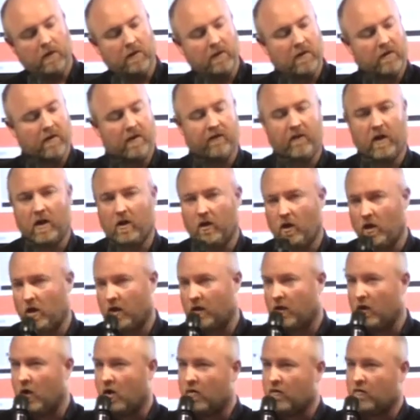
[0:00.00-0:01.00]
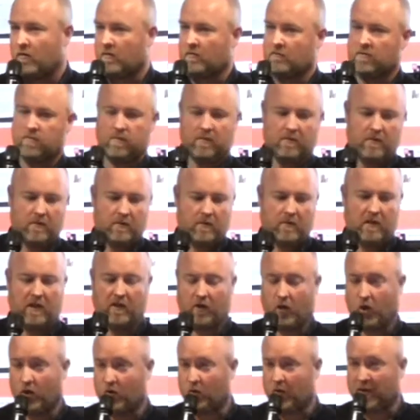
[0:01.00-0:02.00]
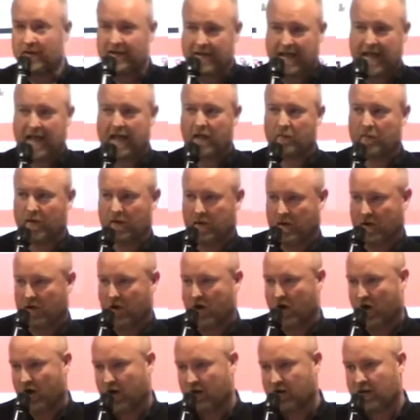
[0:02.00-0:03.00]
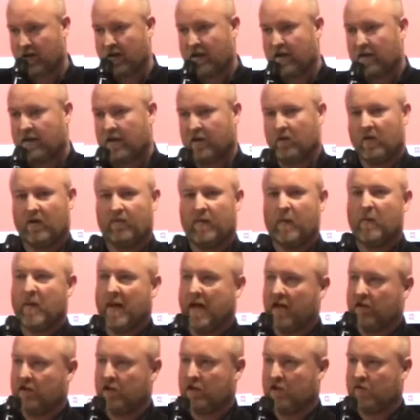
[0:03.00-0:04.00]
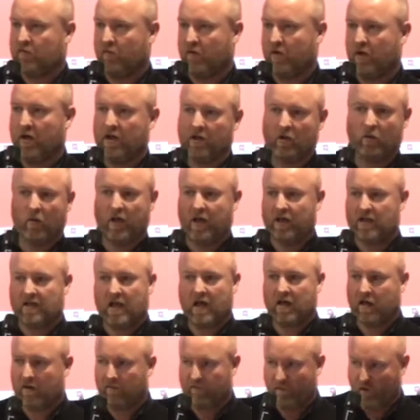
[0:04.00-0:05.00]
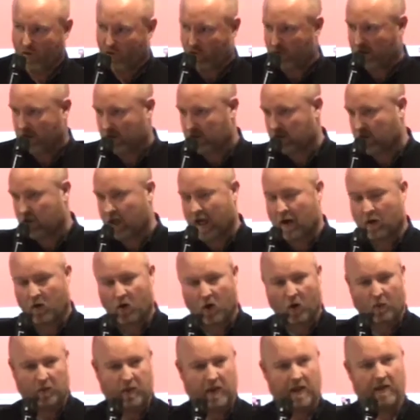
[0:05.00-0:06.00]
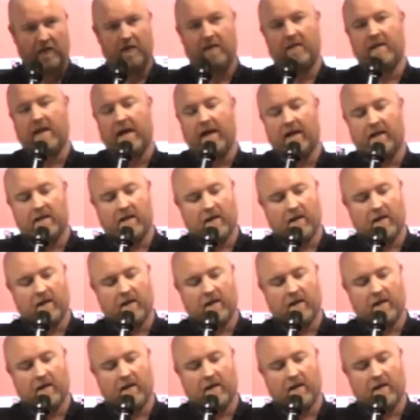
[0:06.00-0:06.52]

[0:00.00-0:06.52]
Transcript: They've getting they're not they're good with tech, but they're not. They don't have the patience for it. They don't want to start getting involved with complicated tech